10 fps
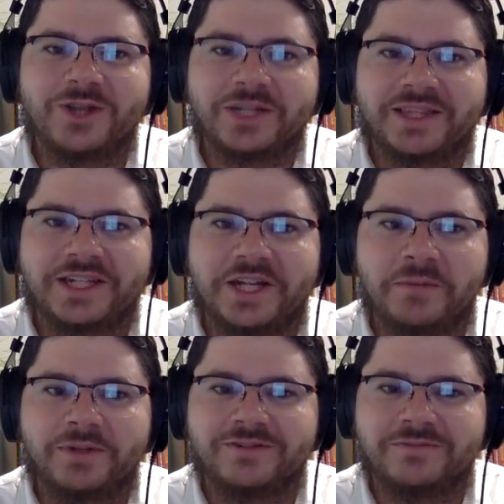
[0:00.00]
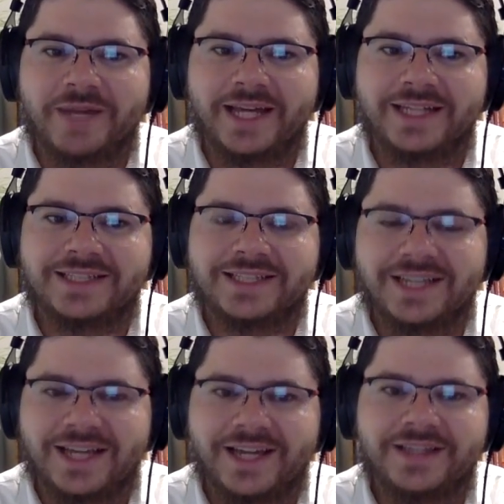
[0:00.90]
talked about the number of banks,
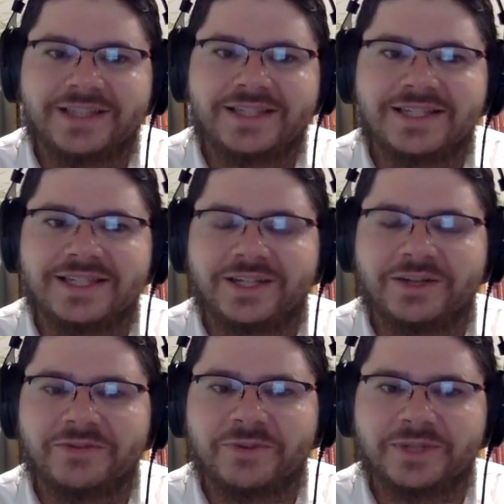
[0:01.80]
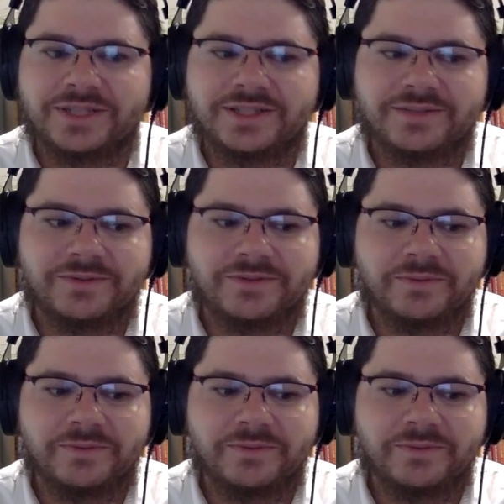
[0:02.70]
and of course,